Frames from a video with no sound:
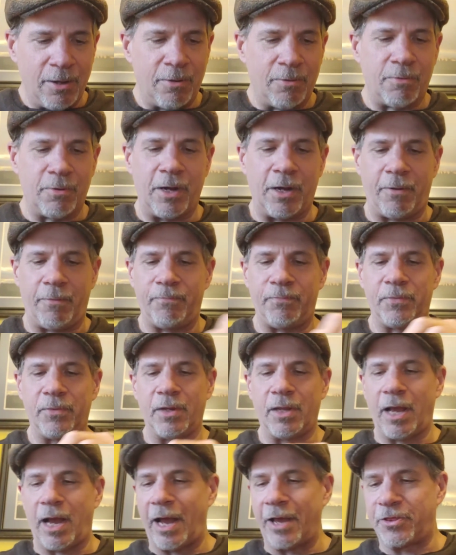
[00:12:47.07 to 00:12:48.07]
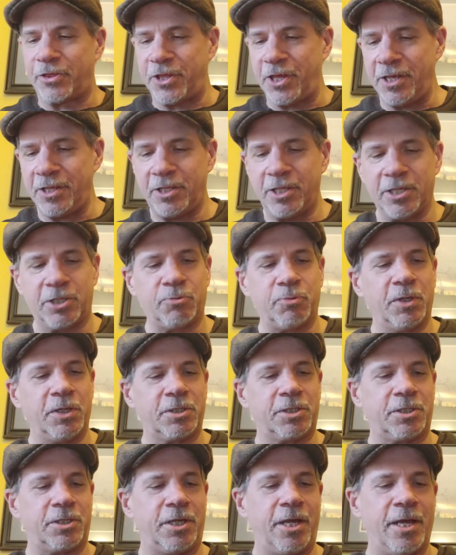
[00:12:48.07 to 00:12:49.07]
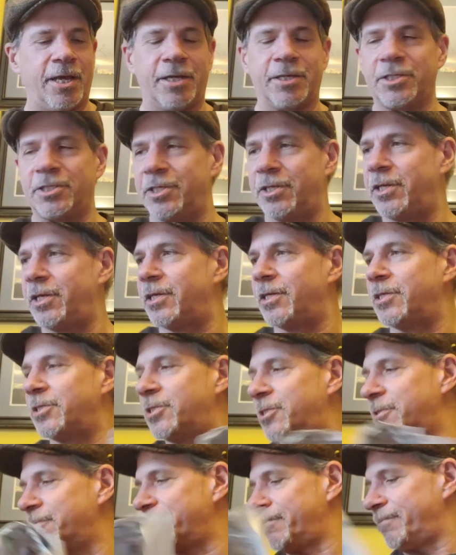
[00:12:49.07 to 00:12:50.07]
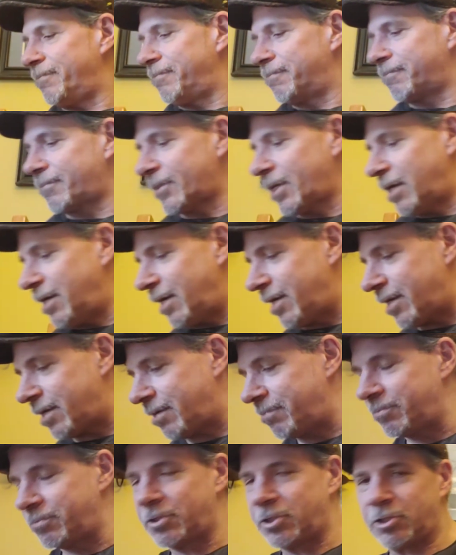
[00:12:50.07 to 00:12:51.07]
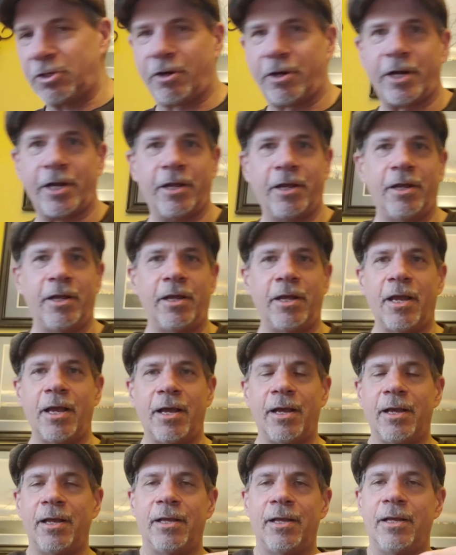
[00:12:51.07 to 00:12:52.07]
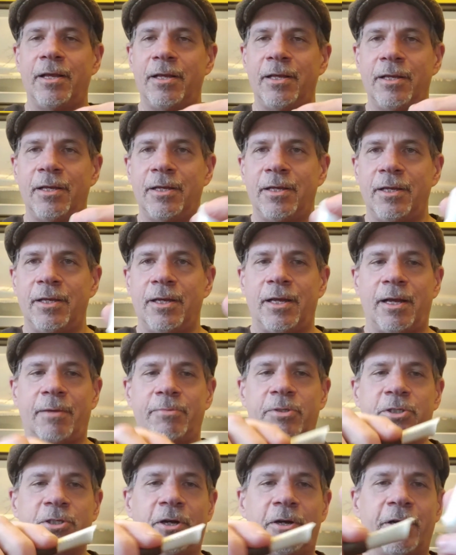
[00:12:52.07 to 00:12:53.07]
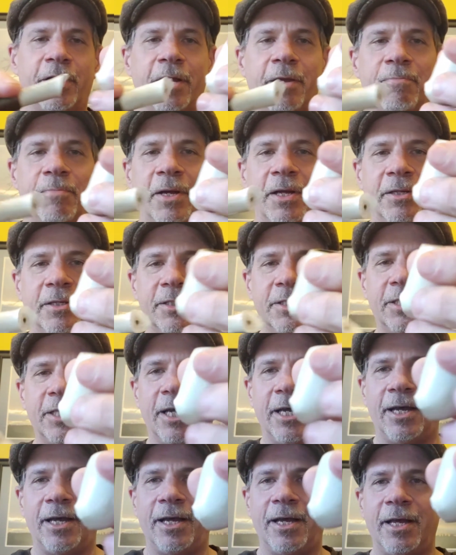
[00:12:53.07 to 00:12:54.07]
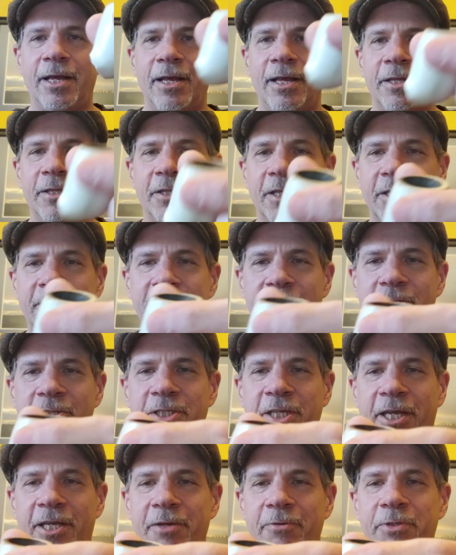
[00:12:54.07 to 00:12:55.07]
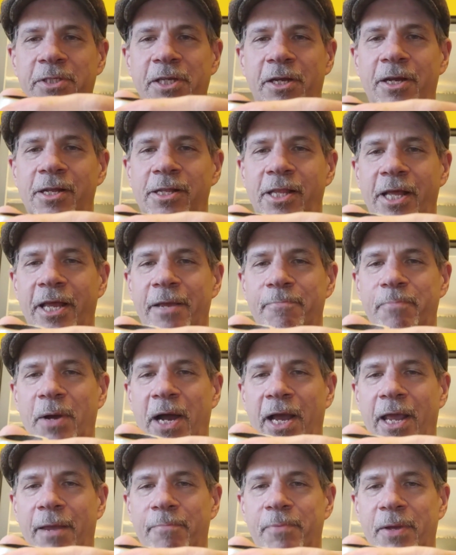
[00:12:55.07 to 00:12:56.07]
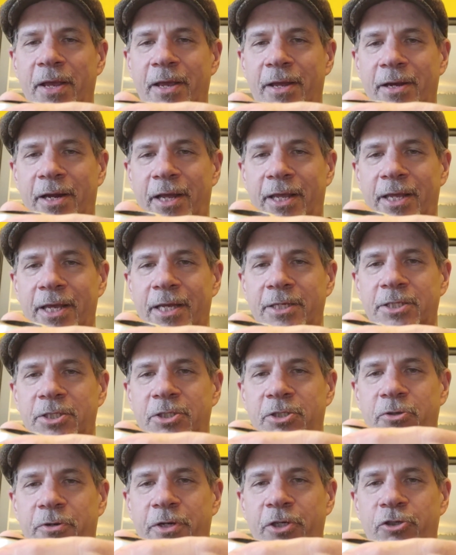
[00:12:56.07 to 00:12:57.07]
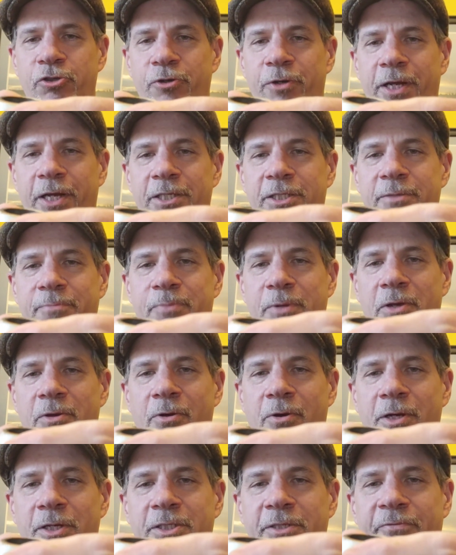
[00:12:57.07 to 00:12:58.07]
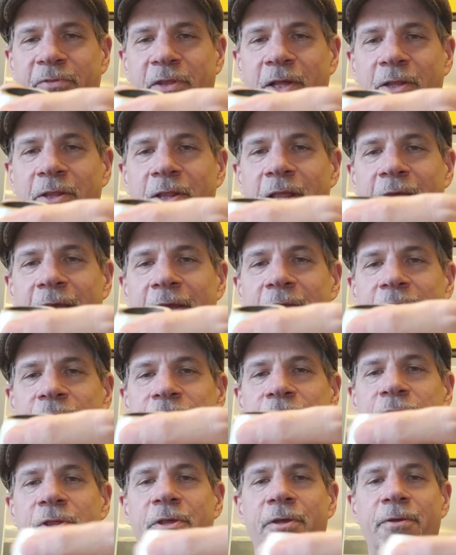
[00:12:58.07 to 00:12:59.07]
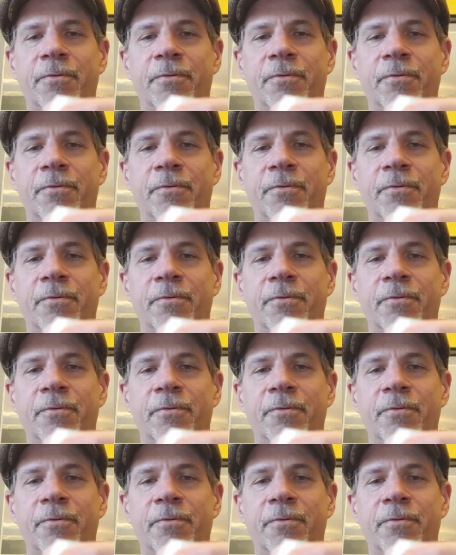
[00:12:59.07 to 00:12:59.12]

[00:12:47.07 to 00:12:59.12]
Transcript: Well, I think this was, yes, it is. And I'm sorry, but this looks like it was a clay pipe, and I guess during transit, because of the length